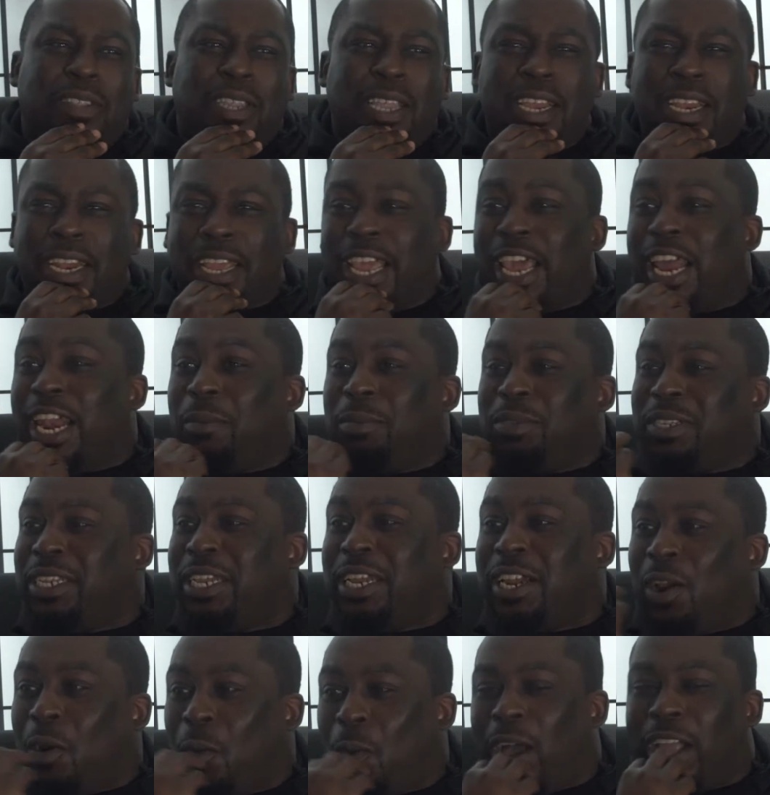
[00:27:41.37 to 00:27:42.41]
sitting there
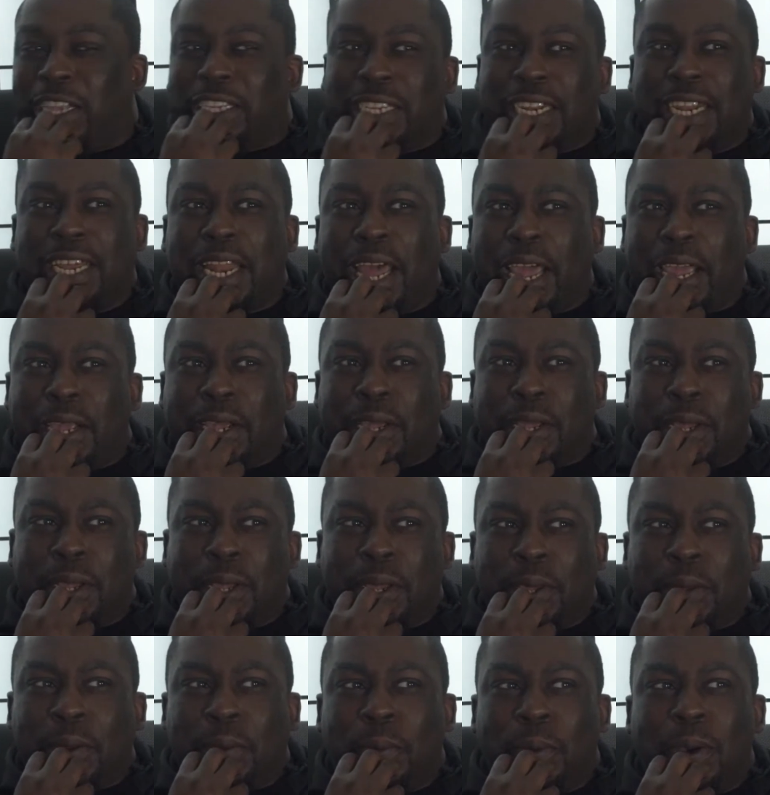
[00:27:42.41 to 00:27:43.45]
watching it like,
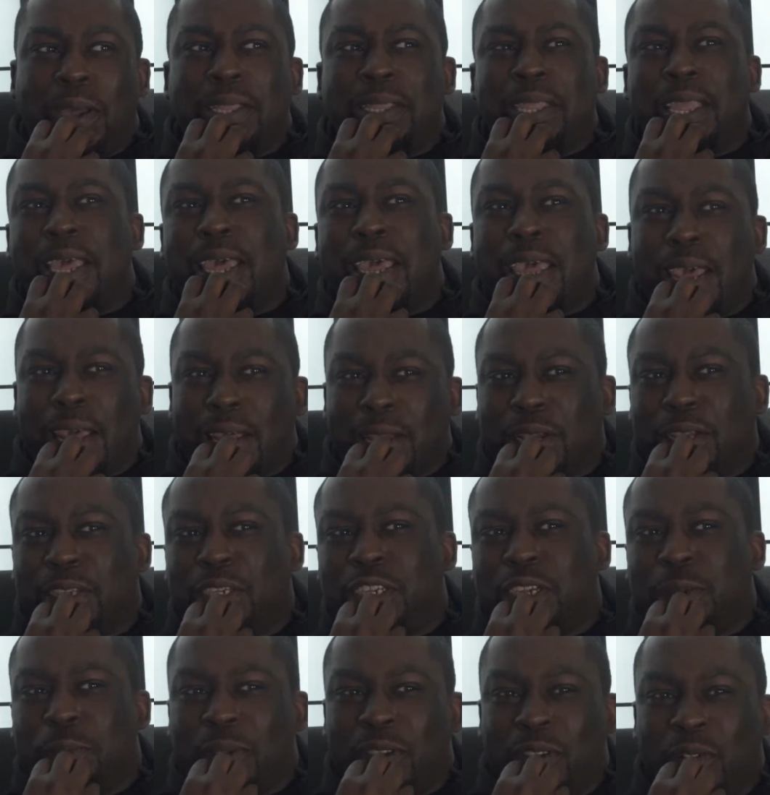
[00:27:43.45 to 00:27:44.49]
what the hell could
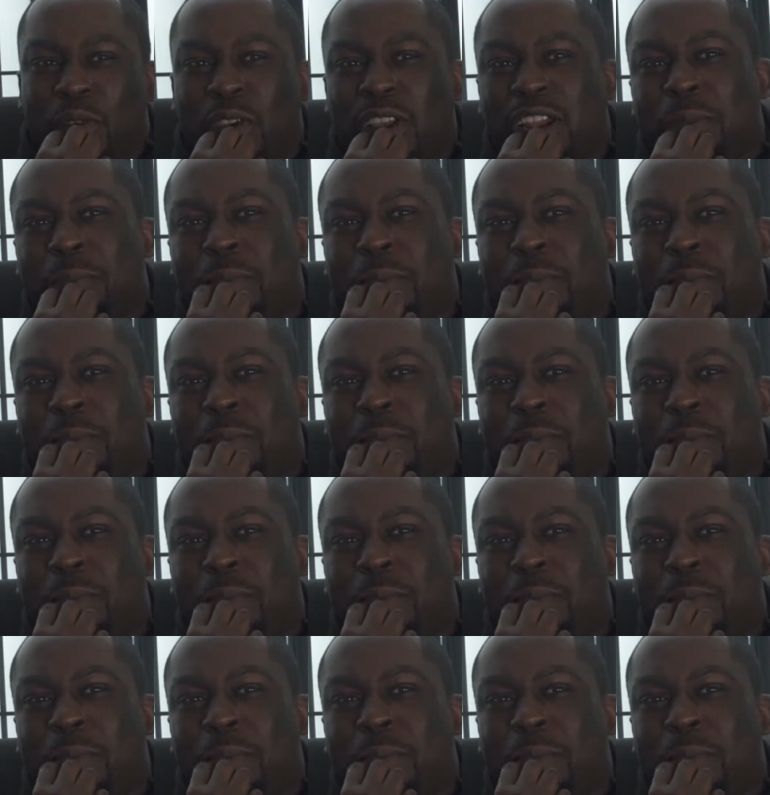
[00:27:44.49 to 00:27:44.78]
she really